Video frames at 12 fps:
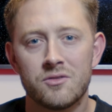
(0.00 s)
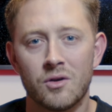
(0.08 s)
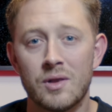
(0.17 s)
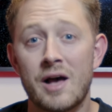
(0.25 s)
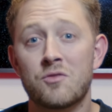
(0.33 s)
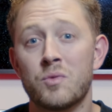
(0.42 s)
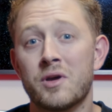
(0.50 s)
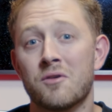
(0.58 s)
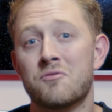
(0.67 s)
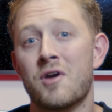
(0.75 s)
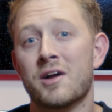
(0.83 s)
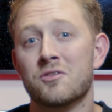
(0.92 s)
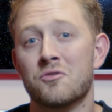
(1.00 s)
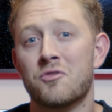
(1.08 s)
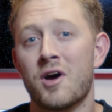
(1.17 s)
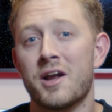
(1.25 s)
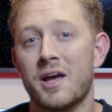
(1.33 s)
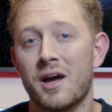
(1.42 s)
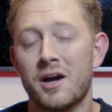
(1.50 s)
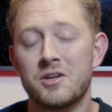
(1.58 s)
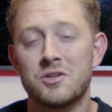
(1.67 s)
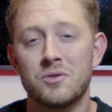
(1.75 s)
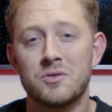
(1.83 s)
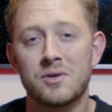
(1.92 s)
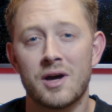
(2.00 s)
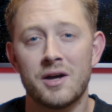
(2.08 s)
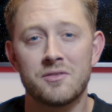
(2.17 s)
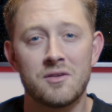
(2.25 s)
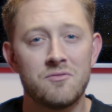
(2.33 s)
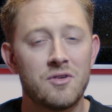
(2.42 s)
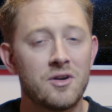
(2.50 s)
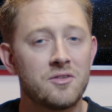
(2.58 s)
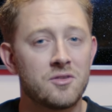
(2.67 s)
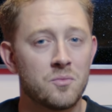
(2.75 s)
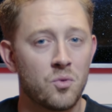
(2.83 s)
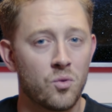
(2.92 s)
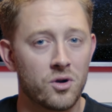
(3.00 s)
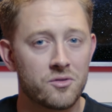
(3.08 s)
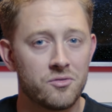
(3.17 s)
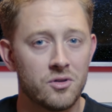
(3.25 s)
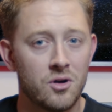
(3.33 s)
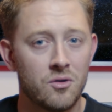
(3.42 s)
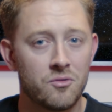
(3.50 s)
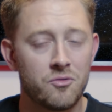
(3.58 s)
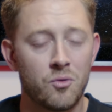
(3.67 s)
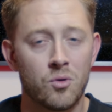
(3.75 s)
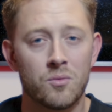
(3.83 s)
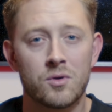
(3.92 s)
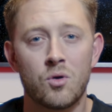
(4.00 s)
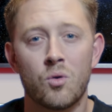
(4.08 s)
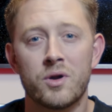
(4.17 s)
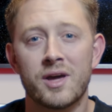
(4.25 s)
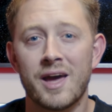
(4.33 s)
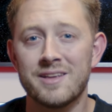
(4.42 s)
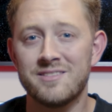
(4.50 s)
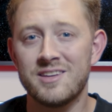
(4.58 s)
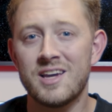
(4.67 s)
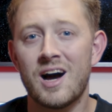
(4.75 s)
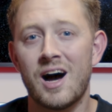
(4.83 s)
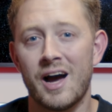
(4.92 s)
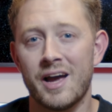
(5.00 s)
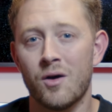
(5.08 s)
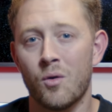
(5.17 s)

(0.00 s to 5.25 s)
So last week on Fractal Friday, I showed you guys a very simple workflow for recording a DI